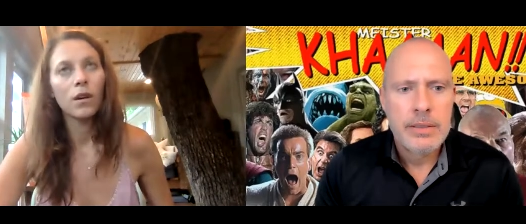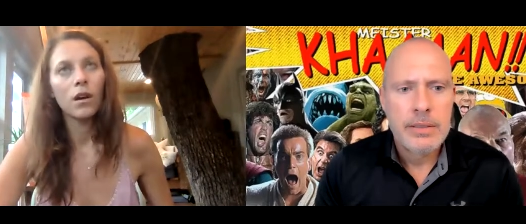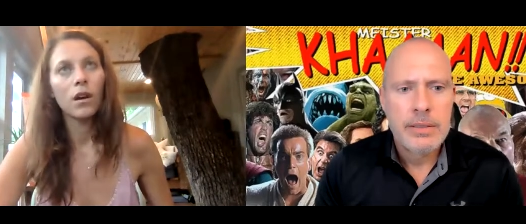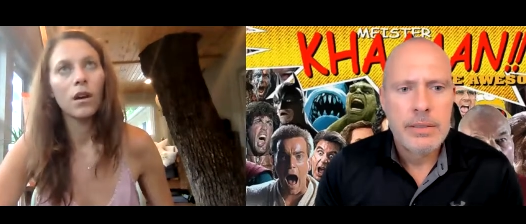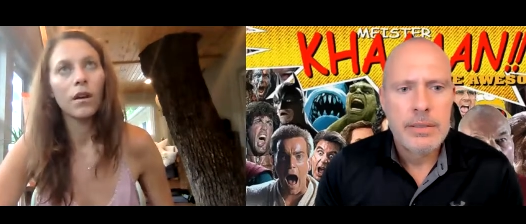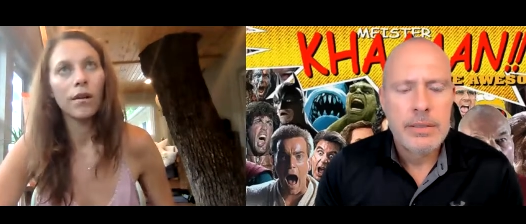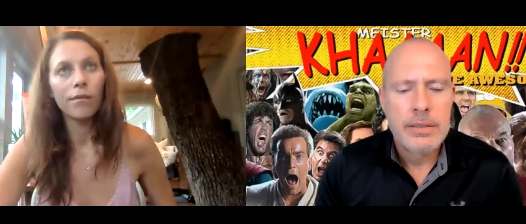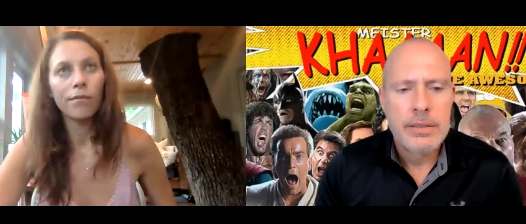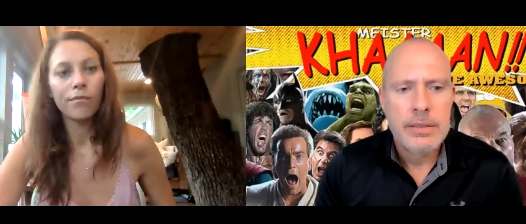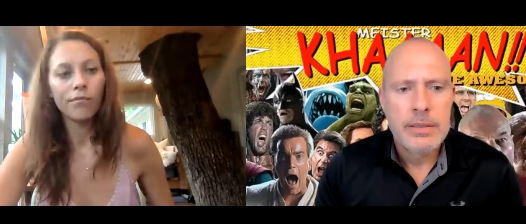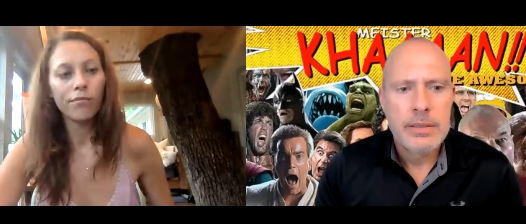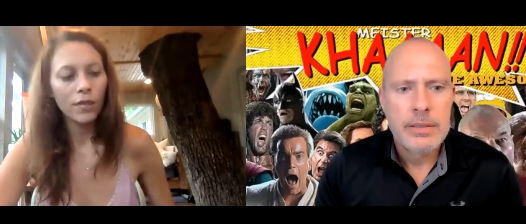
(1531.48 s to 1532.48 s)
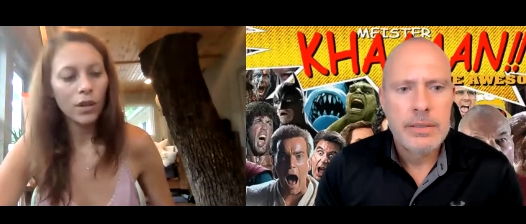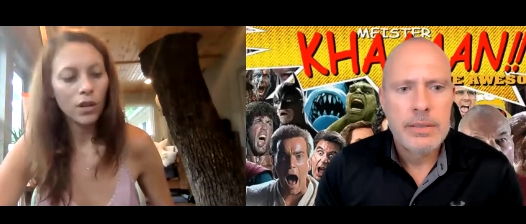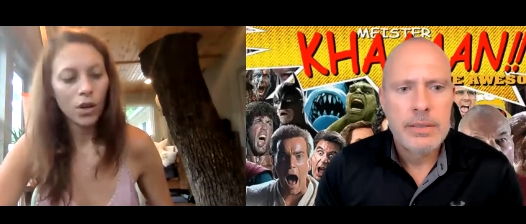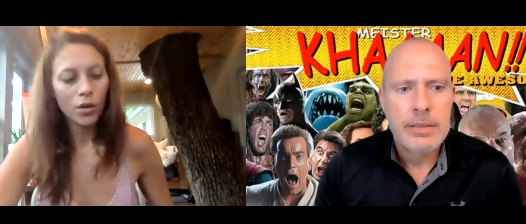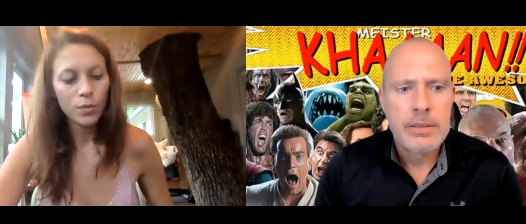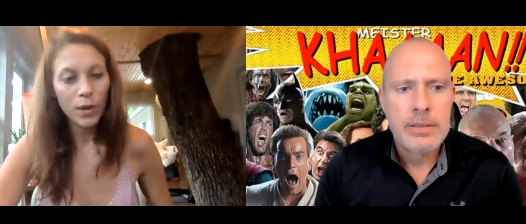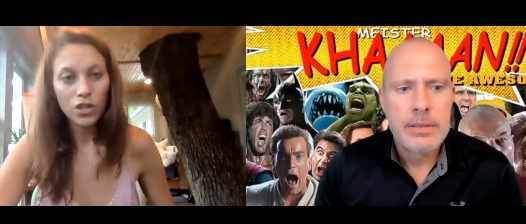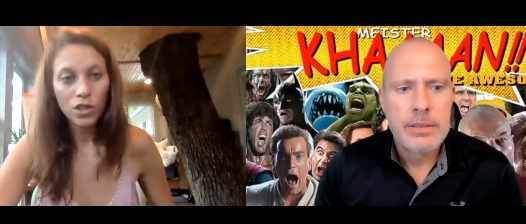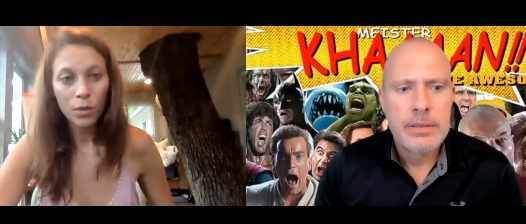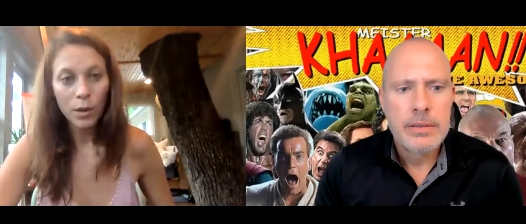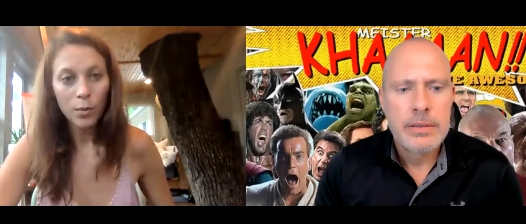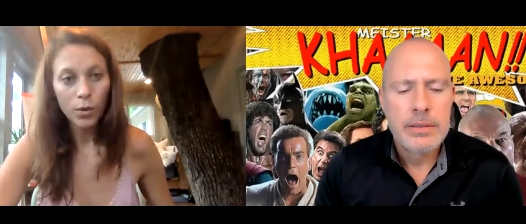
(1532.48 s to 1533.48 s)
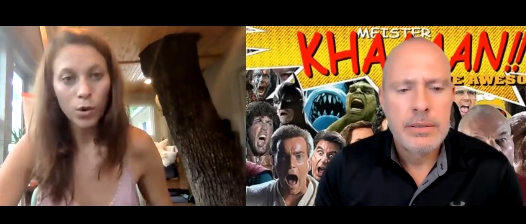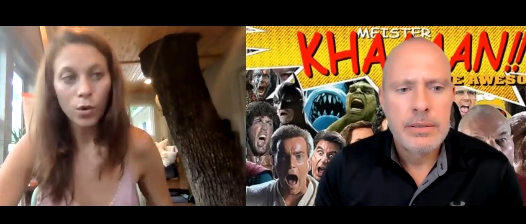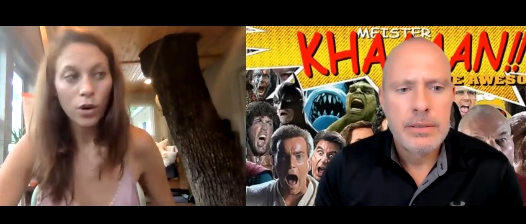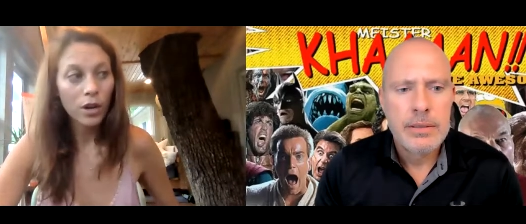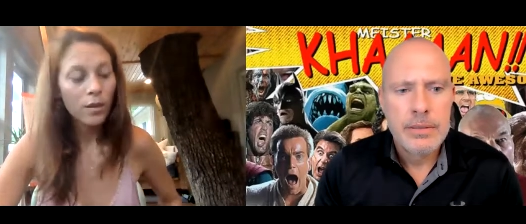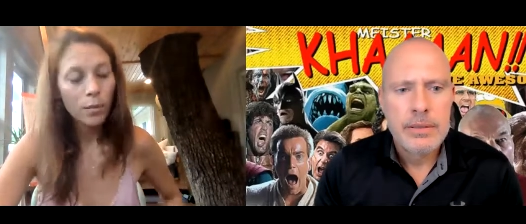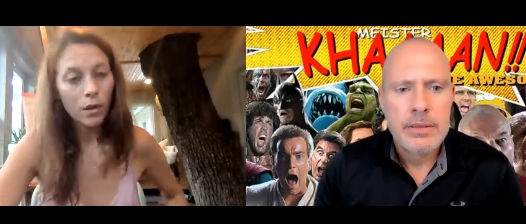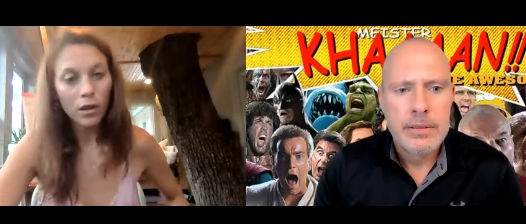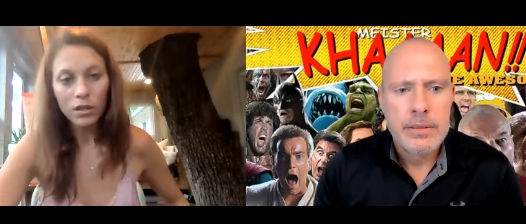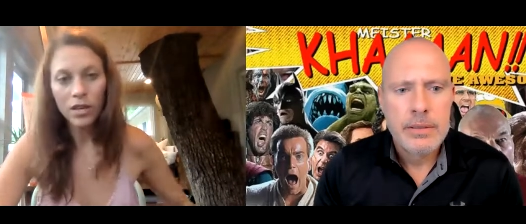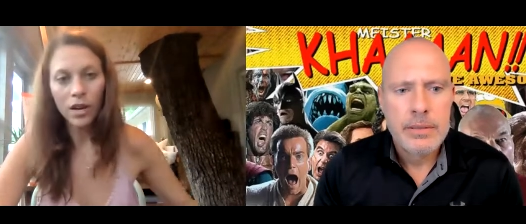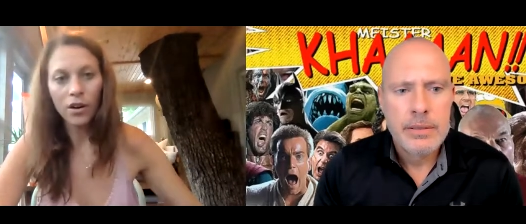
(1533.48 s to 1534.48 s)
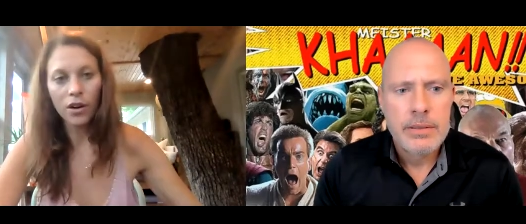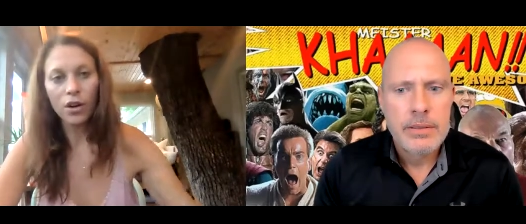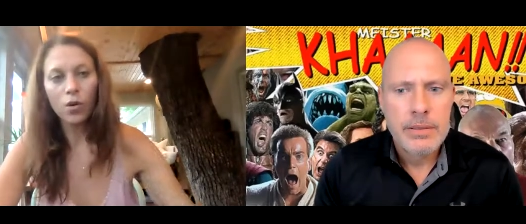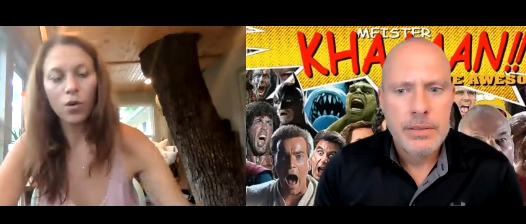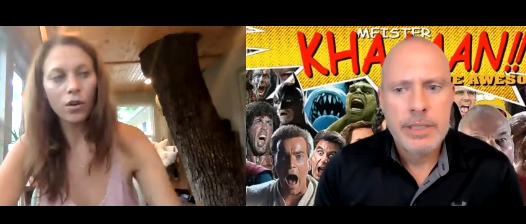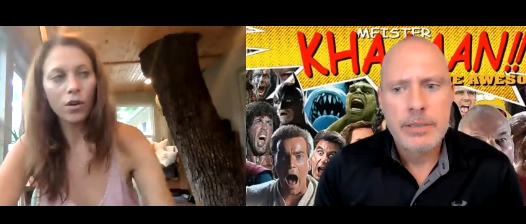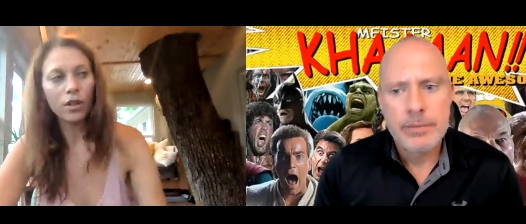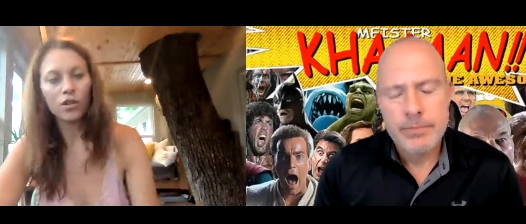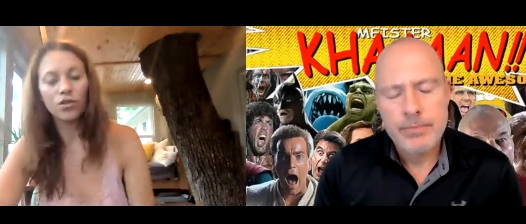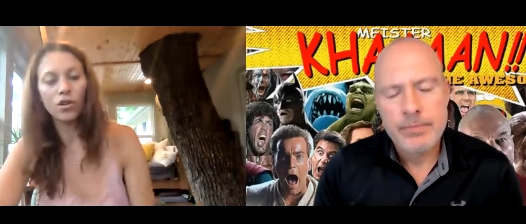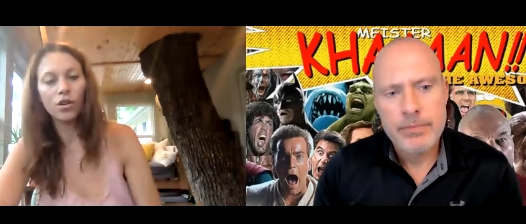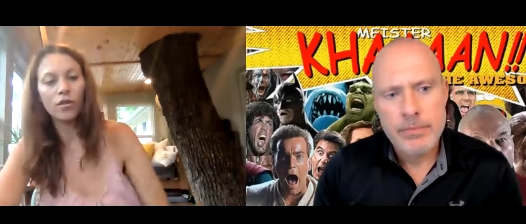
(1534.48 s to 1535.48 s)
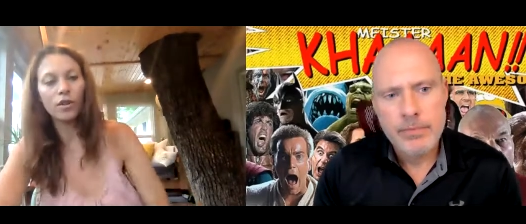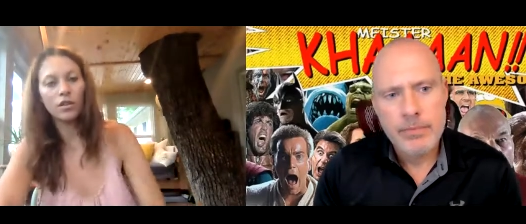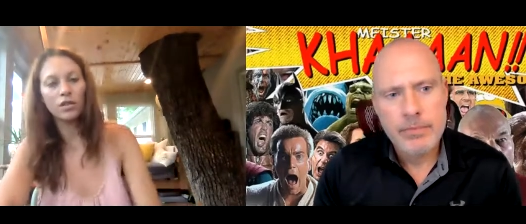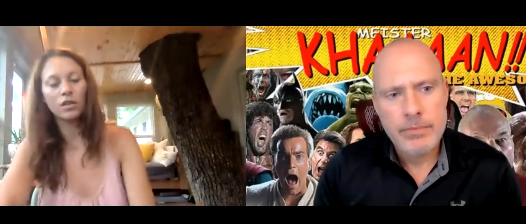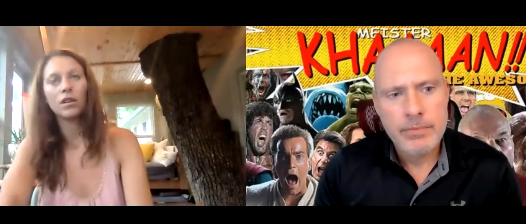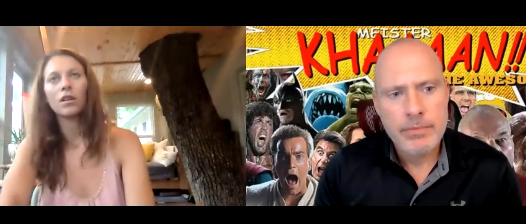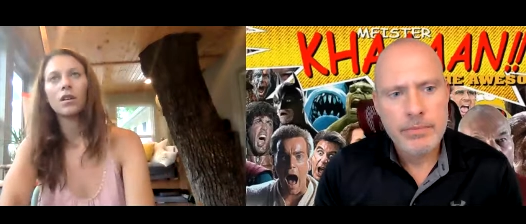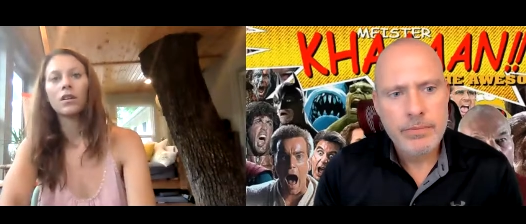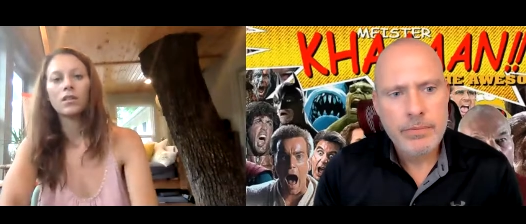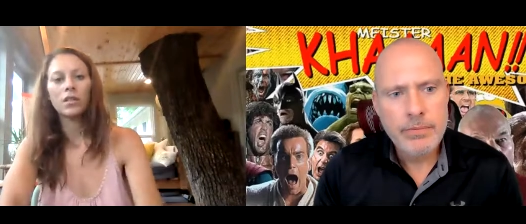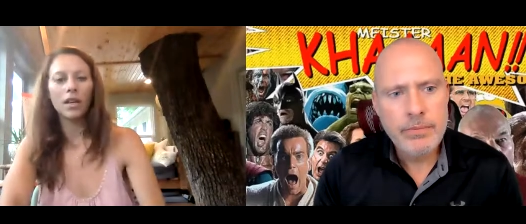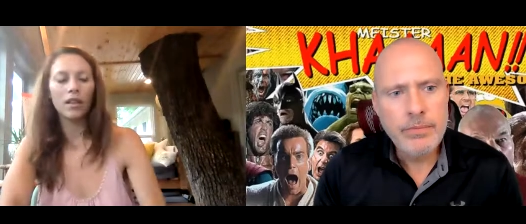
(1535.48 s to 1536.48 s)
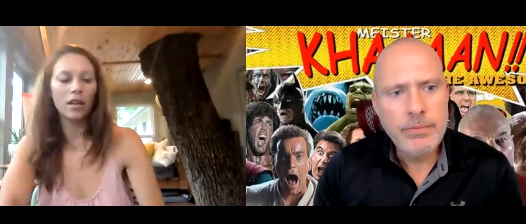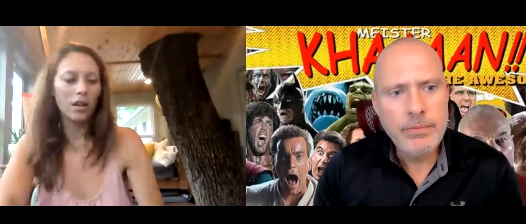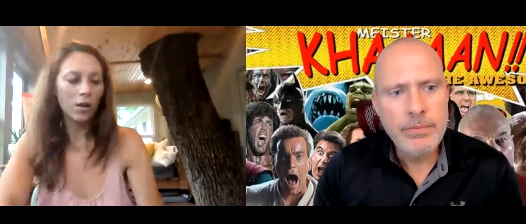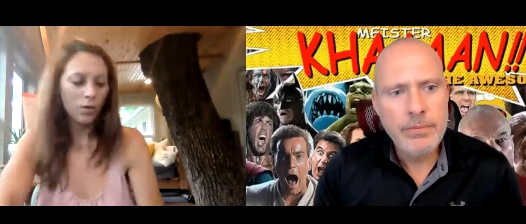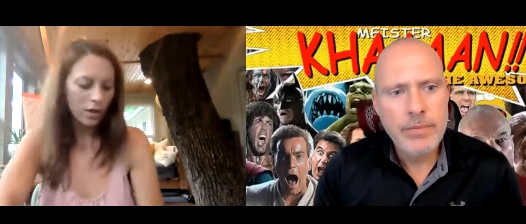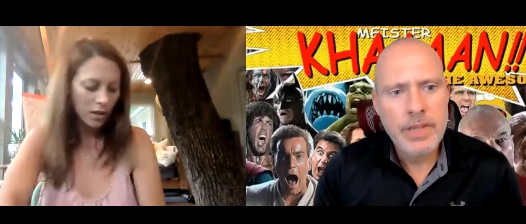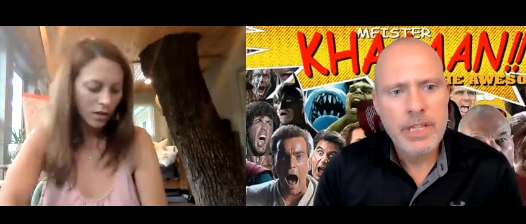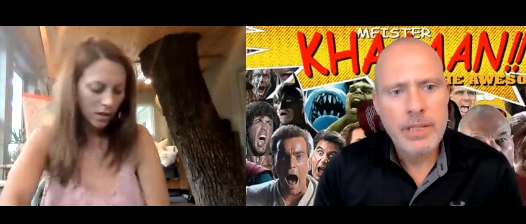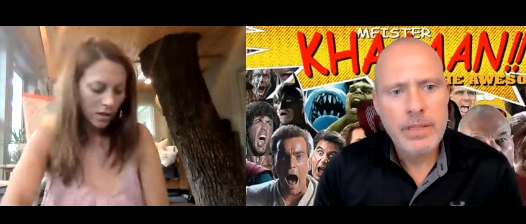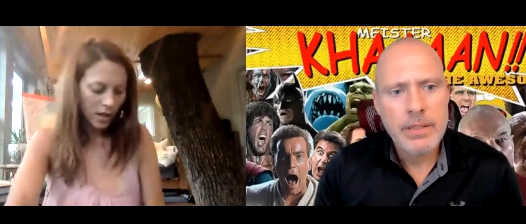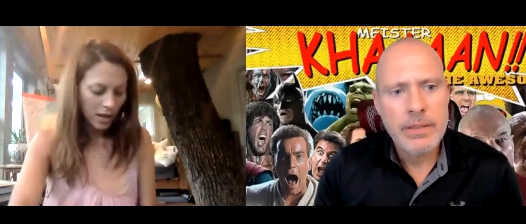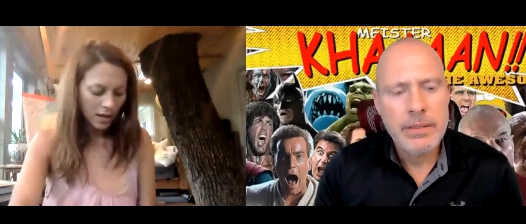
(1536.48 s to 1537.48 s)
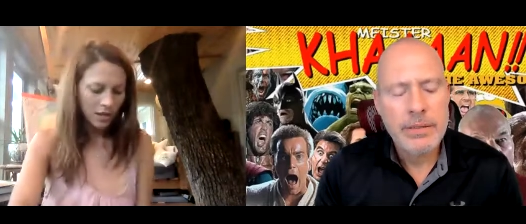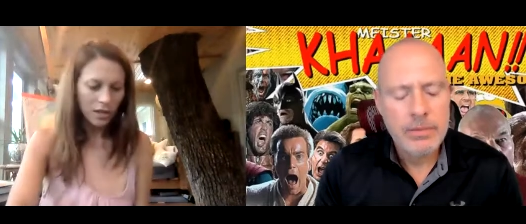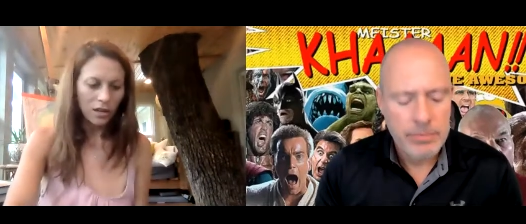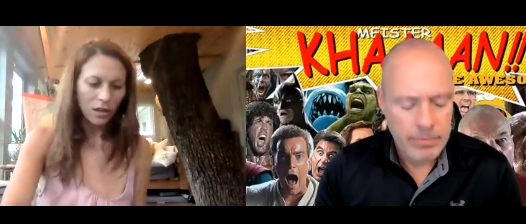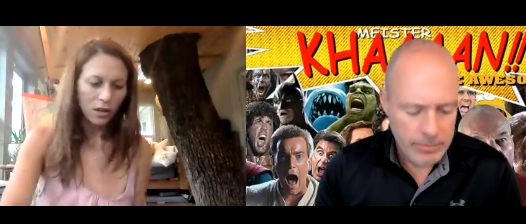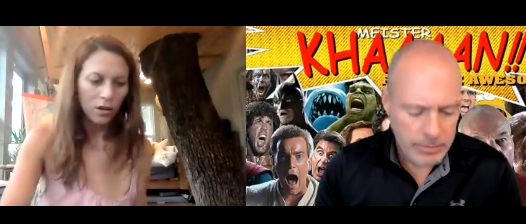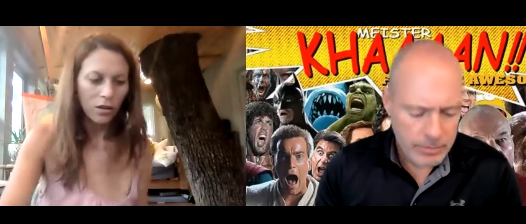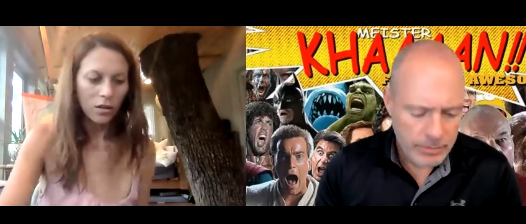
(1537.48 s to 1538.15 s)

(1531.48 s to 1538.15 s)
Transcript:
Speaker 1: um, you know, especially people who are in the military or yeah. in the service, say that it, it they did